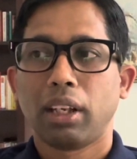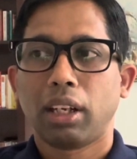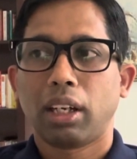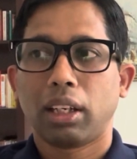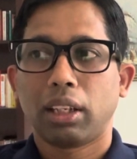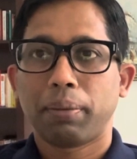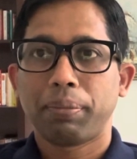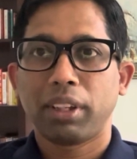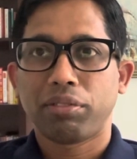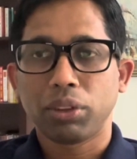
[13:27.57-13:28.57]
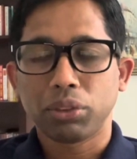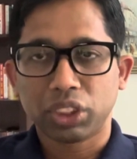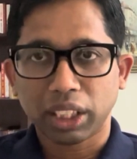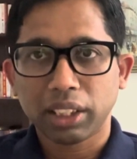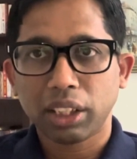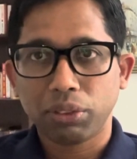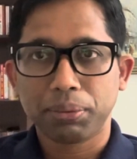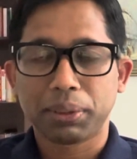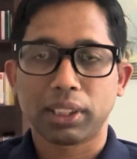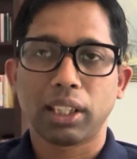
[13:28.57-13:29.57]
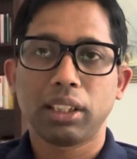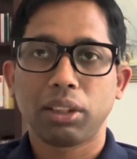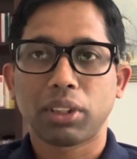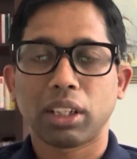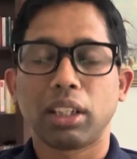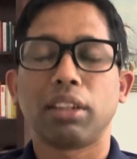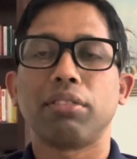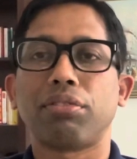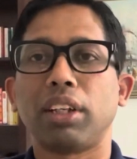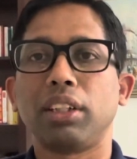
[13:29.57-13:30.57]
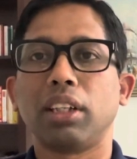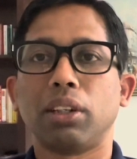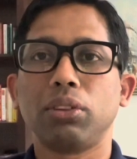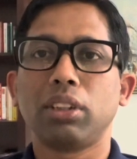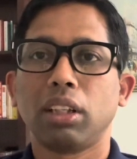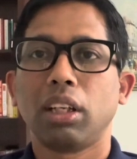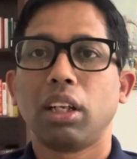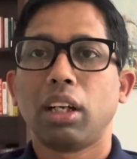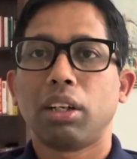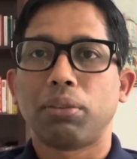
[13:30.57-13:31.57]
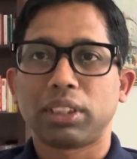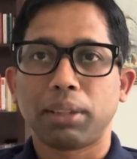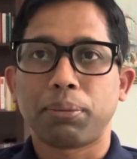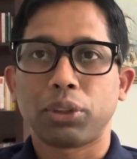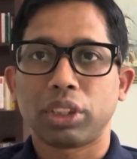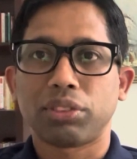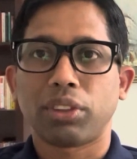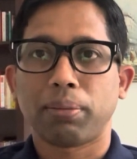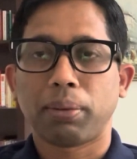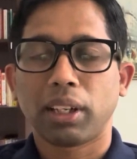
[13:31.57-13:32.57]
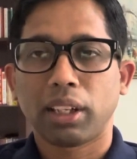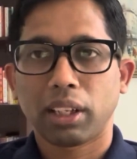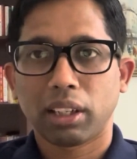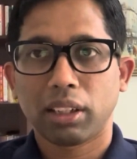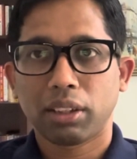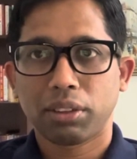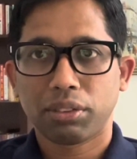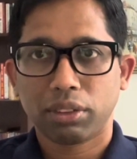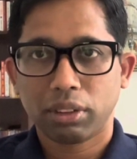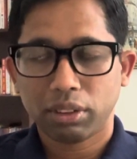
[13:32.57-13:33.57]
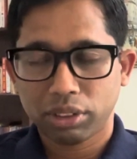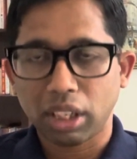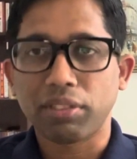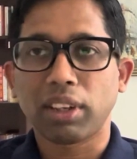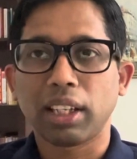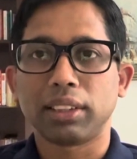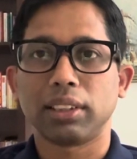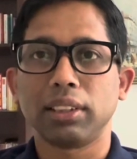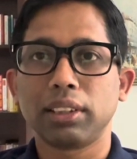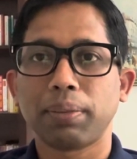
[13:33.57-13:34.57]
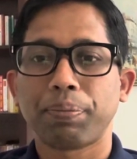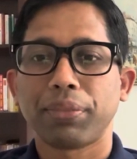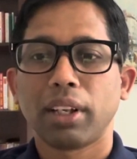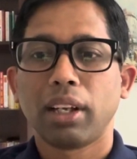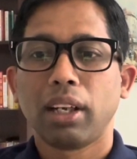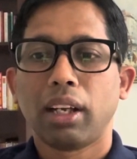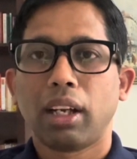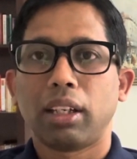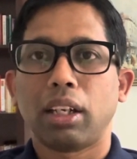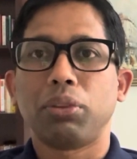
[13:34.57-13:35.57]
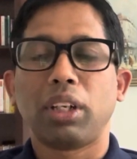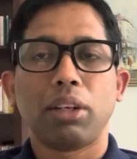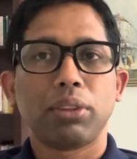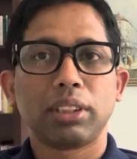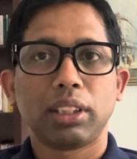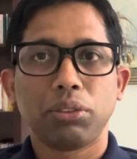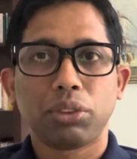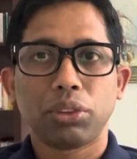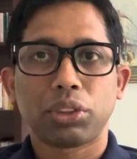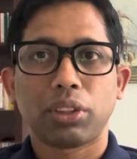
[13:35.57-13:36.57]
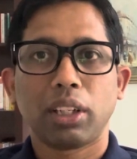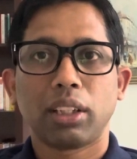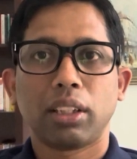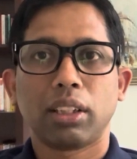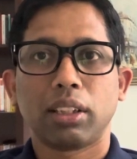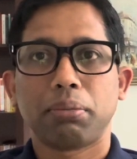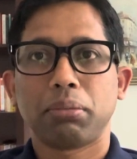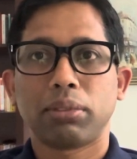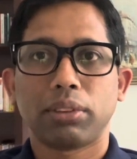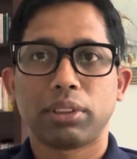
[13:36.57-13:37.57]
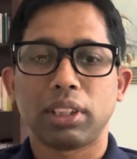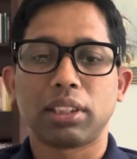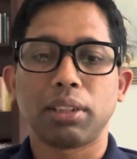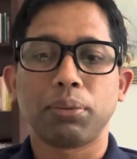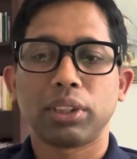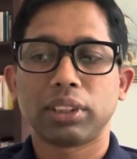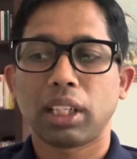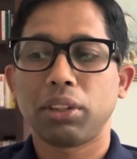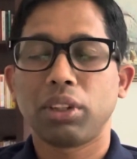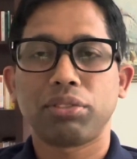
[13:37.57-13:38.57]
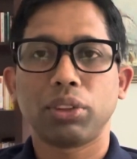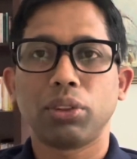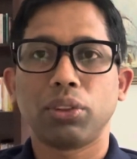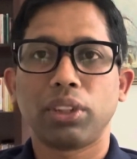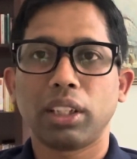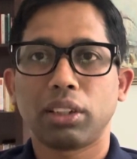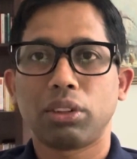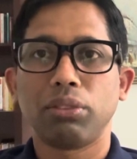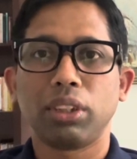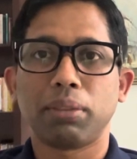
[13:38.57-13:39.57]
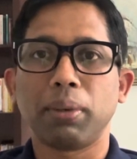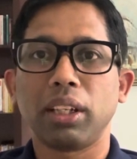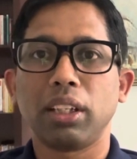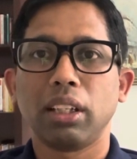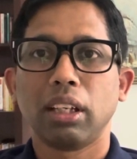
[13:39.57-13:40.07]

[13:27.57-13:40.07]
If you check their website, you can find out what's the process for applying a driver license. Now, when I was new to Australia, the system was I would have to go there with my